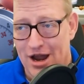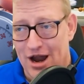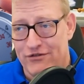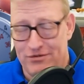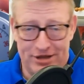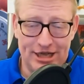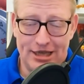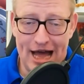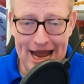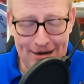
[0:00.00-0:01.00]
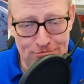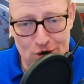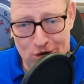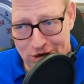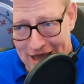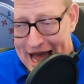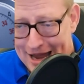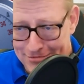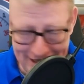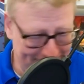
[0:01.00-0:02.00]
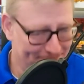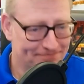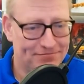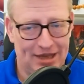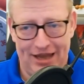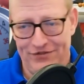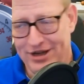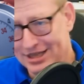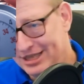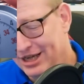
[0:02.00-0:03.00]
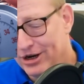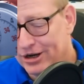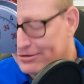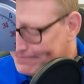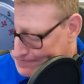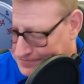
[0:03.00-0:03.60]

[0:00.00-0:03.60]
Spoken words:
from the client more reliably. If you consider